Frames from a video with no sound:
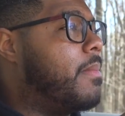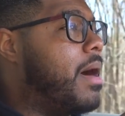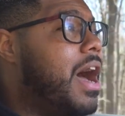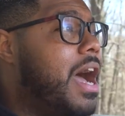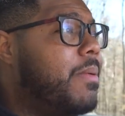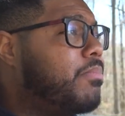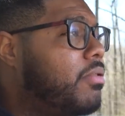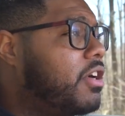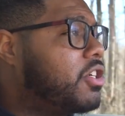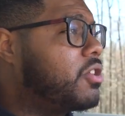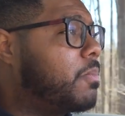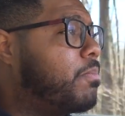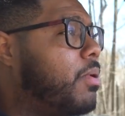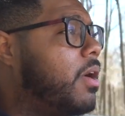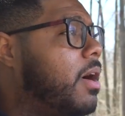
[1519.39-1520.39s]
high
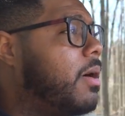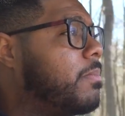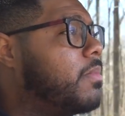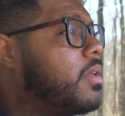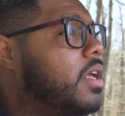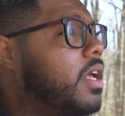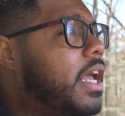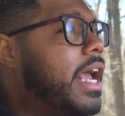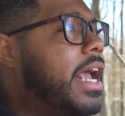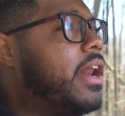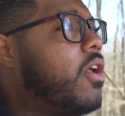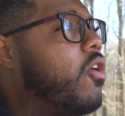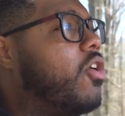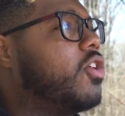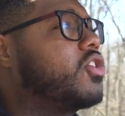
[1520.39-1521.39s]
pressure pump,
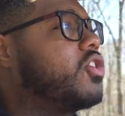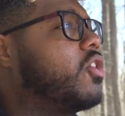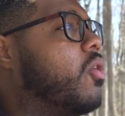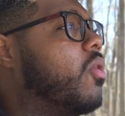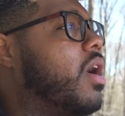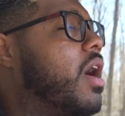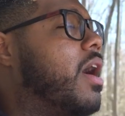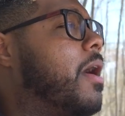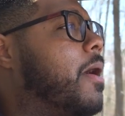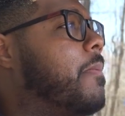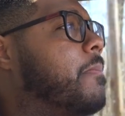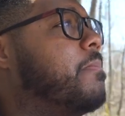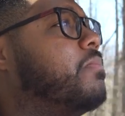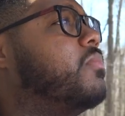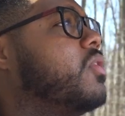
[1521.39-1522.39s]
and also,
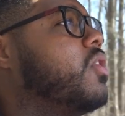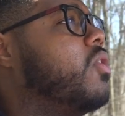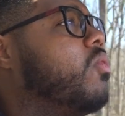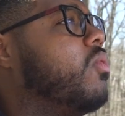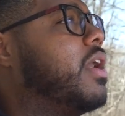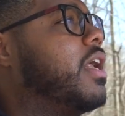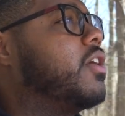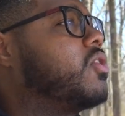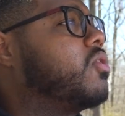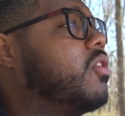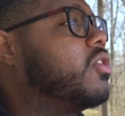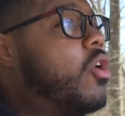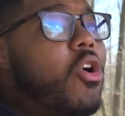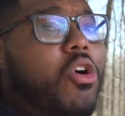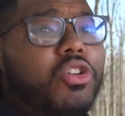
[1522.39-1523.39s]
what else?
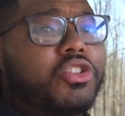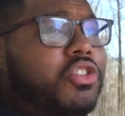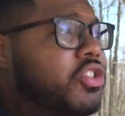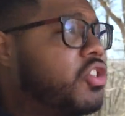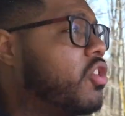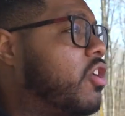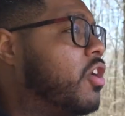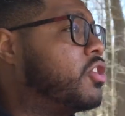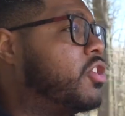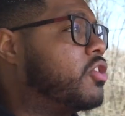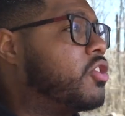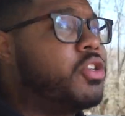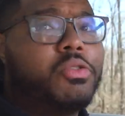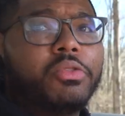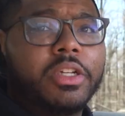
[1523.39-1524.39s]
Oh, the ultra charger,
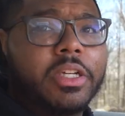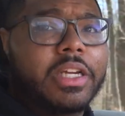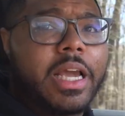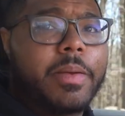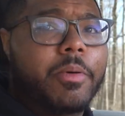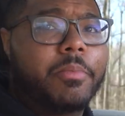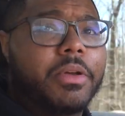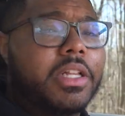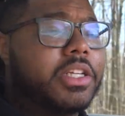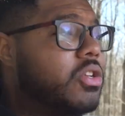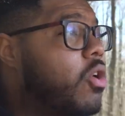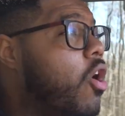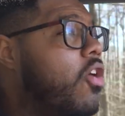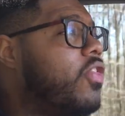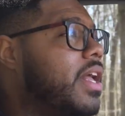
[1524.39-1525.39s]
tuning capabilities,
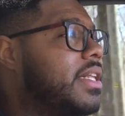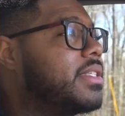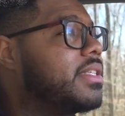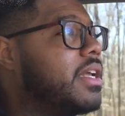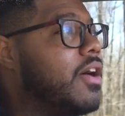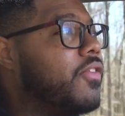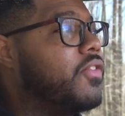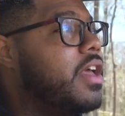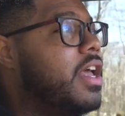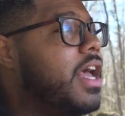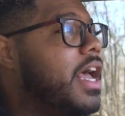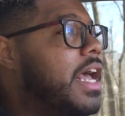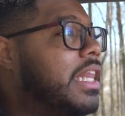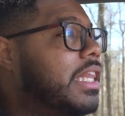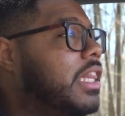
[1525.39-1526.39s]
all that stuff.
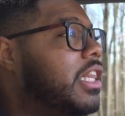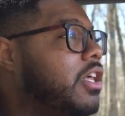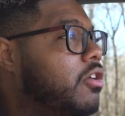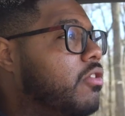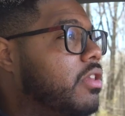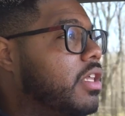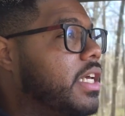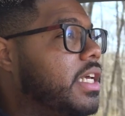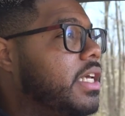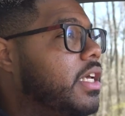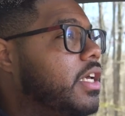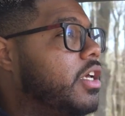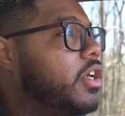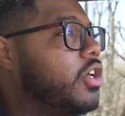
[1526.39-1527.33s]
And literally,